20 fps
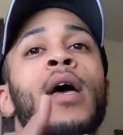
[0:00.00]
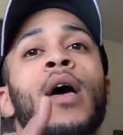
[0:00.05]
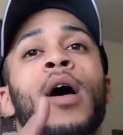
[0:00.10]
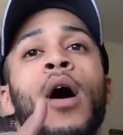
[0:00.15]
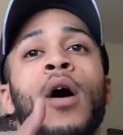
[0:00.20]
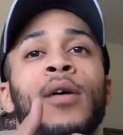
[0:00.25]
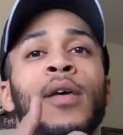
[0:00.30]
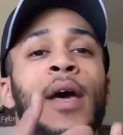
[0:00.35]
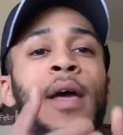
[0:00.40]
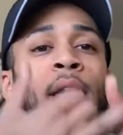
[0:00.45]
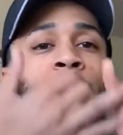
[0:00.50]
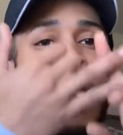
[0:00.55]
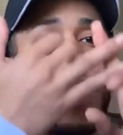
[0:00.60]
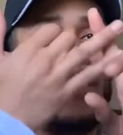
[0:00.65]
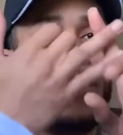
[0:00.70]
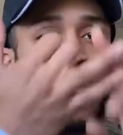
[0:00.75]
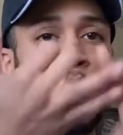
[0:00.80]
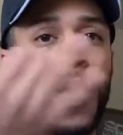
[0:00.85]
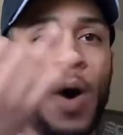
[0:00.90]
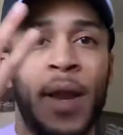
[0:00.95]
Okay,
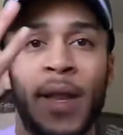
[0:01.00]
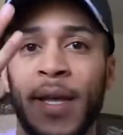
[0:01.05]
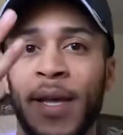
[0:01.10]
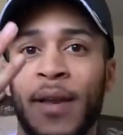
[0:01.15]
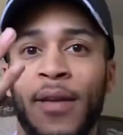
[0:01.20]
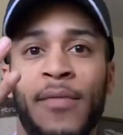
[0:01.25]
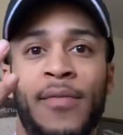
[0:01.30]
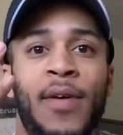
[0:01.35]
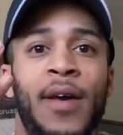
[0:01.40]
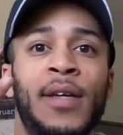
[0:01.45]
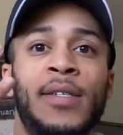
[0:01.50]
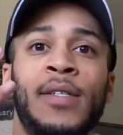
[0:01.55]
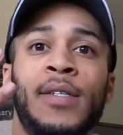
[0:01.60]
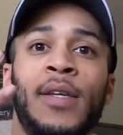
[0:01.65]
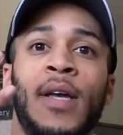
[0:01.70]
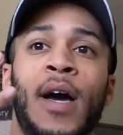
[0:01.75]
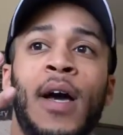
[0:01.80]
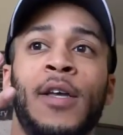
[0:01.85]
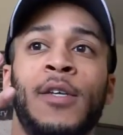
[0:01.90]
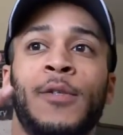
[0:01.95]
if you want to get invested,
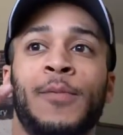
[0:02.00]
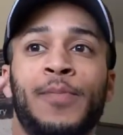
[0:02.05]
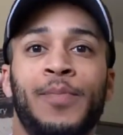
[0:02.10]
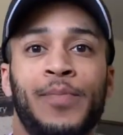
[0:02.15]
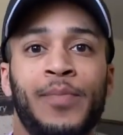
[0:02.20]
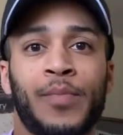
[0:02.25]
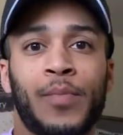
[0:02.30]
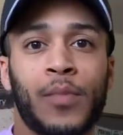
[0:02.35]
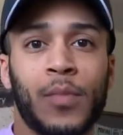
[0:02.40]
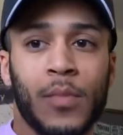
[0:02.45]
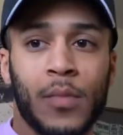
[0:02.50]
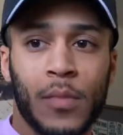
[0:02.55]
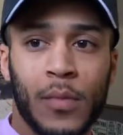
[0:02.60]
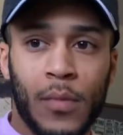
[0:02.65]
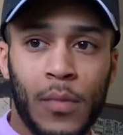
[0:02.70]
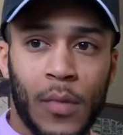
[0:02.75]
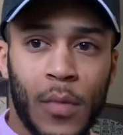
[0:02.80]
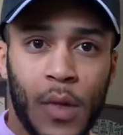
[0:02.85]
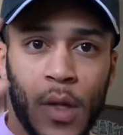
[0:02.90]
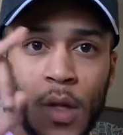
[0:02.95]
guys,
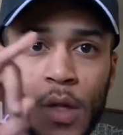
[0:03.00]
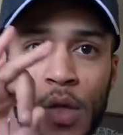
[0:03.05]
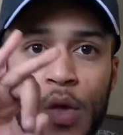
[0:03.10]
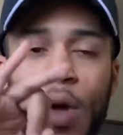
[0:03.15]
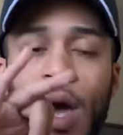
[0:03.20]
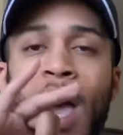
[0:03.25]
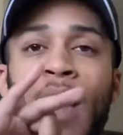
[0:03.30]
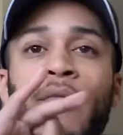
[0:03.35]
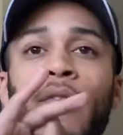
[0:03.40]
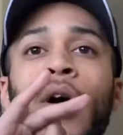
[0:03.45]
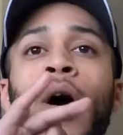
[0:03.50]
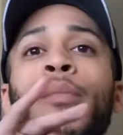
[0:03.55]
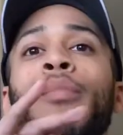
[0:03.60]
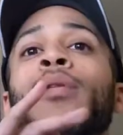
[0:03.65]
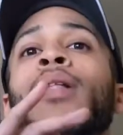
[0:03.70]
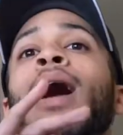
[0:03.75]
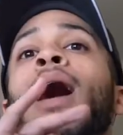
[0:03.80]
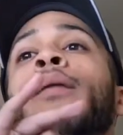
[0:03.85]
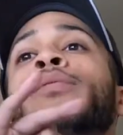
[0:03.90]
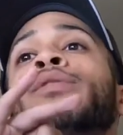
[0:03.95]
you have a
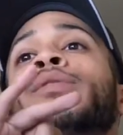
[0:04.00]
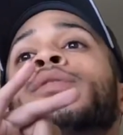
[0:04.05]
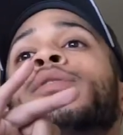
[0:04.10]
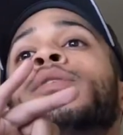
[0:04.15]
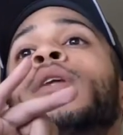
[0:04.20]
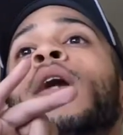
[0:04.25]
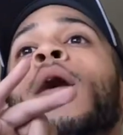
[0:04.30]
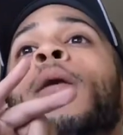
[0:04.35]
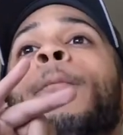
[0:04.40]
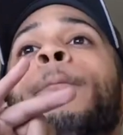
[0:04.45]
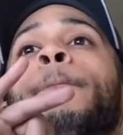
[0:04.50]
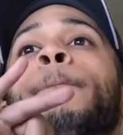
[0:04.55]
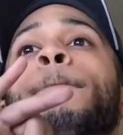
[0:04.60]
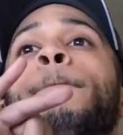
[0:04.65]
couple options now.